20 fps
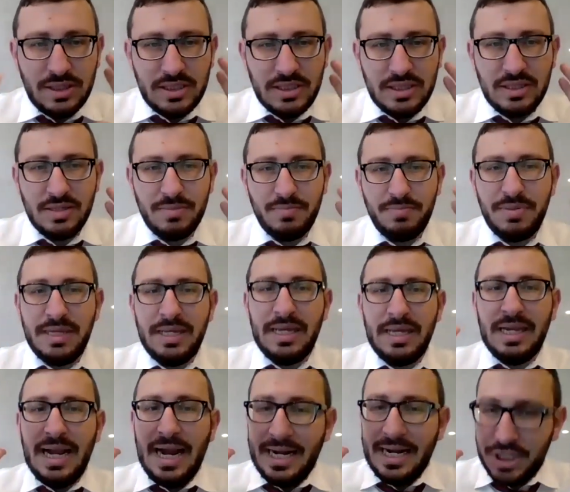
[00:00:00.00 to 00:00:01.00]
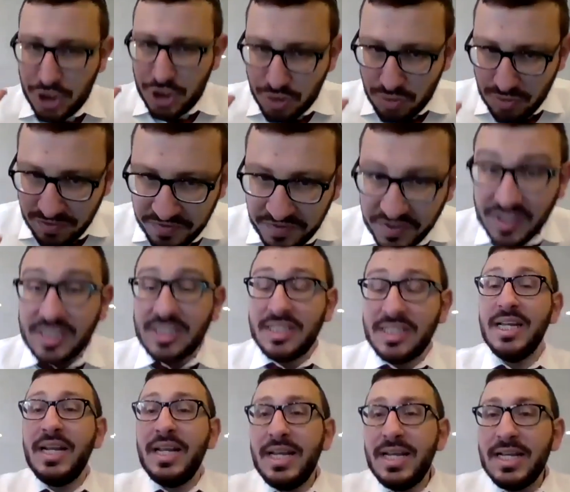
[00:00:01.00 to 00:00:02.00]
to be extra
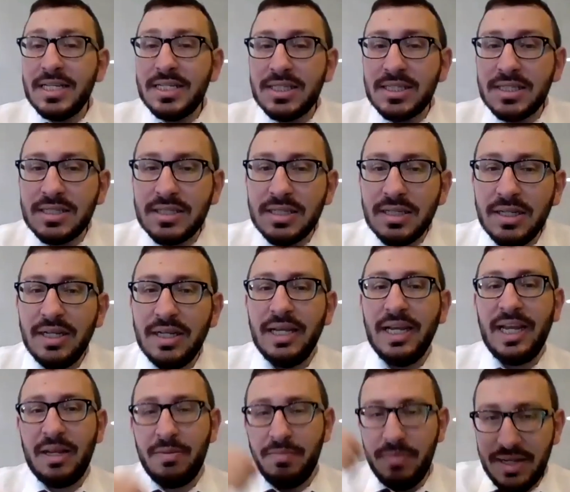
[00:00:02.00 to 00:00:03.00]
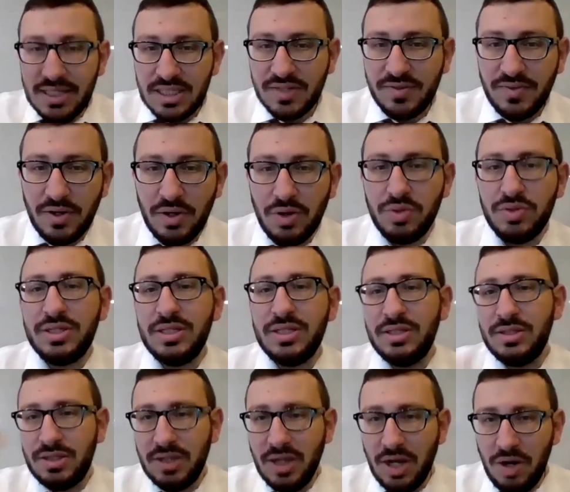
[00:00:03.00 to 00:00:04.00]
fastidious in mitzvos and
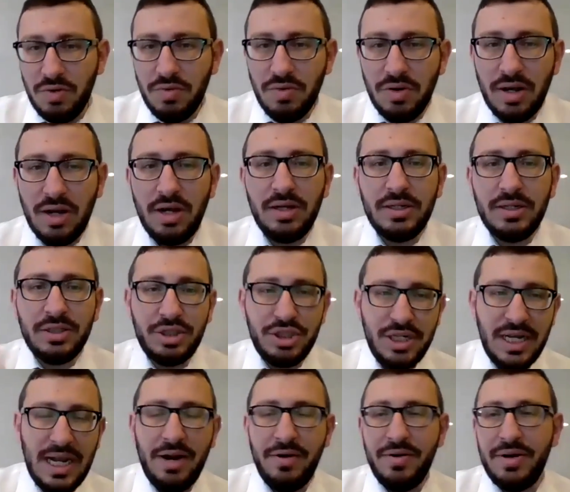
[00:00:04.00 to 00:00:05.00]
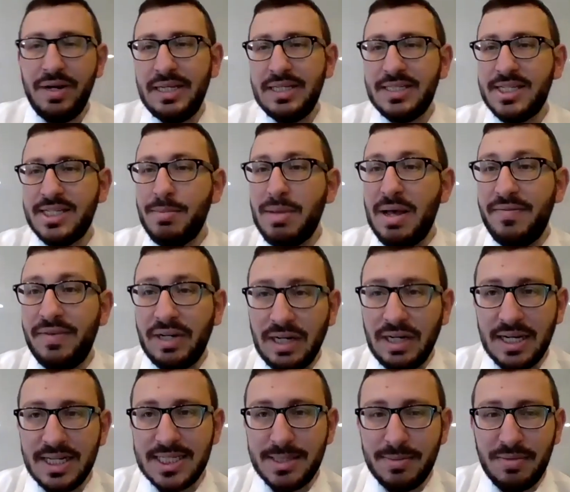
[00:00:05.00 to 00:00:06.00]
Torah and charity. Some have a
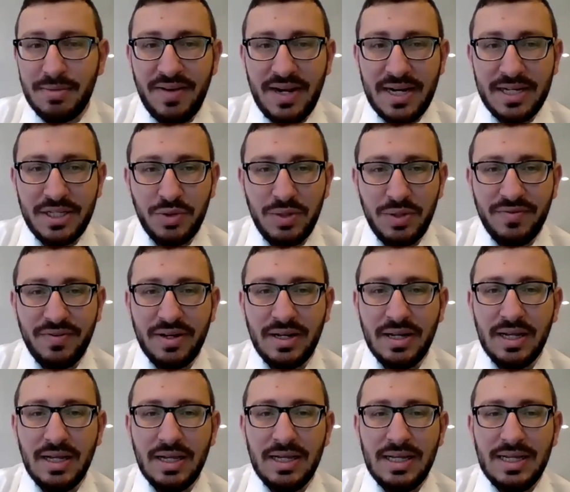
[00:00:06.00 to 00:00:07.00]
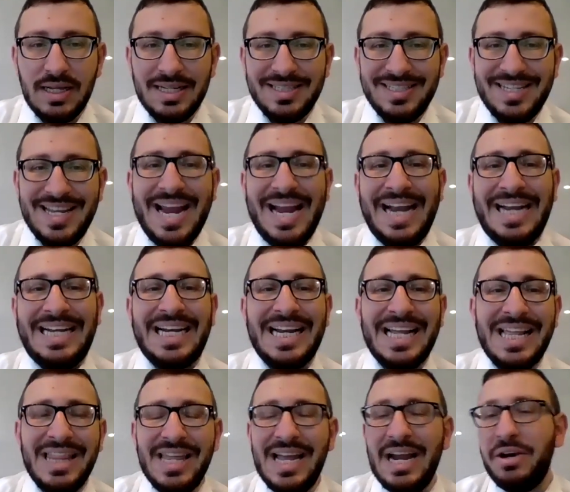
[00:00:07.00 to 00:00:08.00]
custom, in fact, to even take
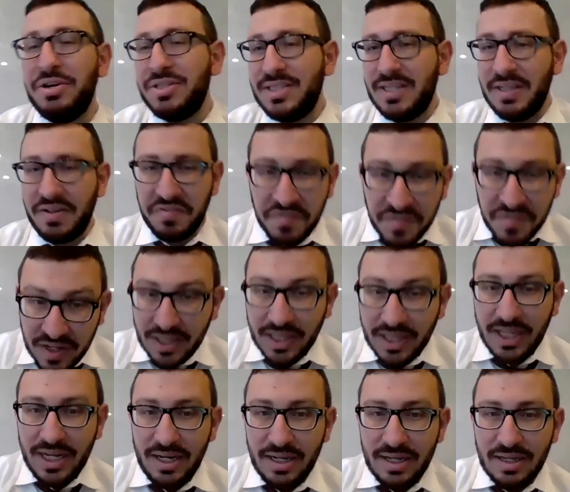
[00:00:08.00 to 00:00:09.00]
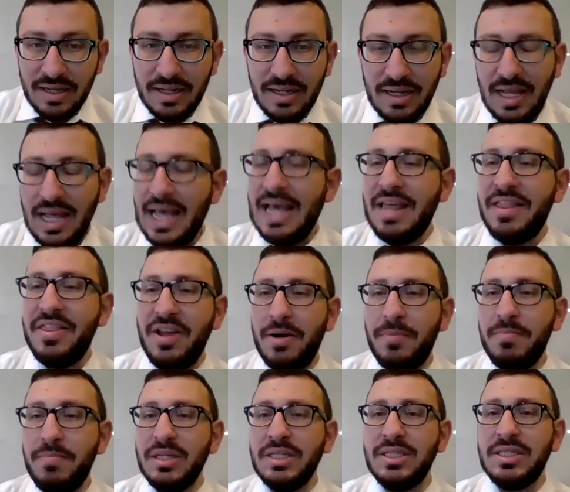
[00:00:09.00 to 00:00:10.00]
their tefillin and their
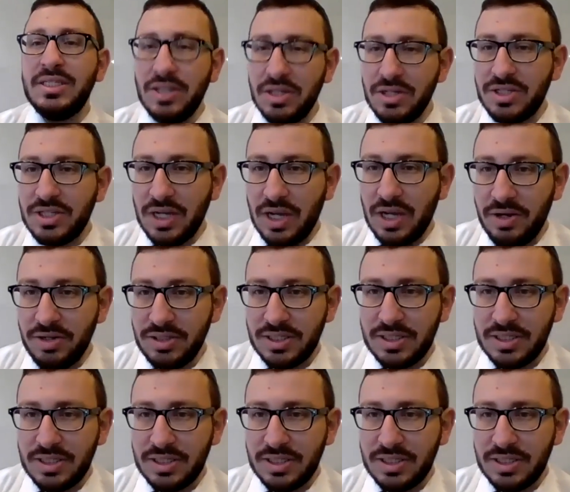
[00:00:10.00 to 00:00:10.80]
mezuzos